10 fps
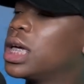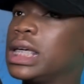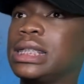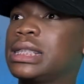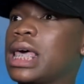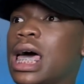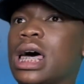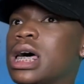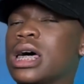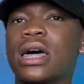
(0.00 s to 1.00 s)
He's
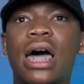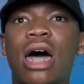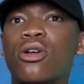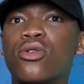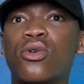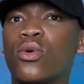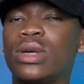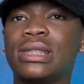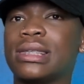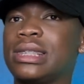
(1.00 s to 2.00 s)
I don't know,
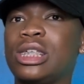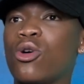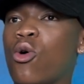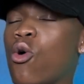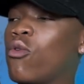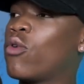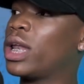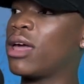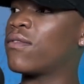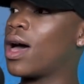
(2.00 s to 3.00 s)
he's a CEO of
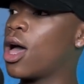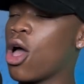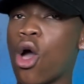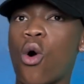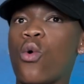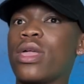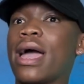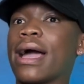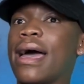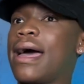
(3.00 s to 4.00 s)
whatever.
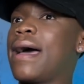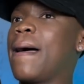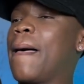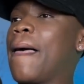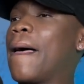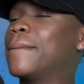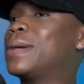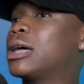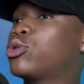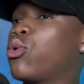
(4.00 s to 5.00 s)
Onyaka
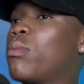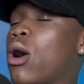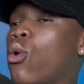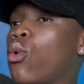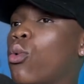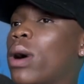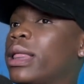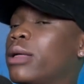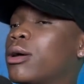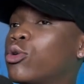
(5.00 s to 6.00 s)
batho bao
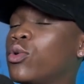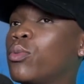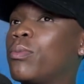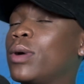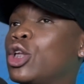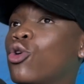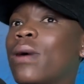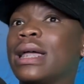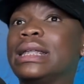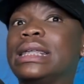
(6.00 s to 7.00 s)
batle itlo
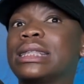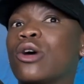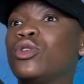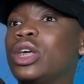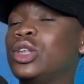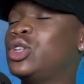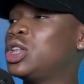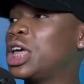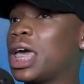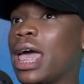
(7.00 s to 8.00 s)
ba di sound
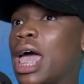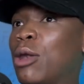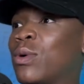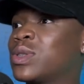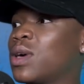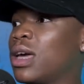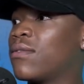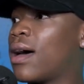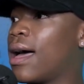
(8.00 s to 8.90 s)
engineer and whatsoever.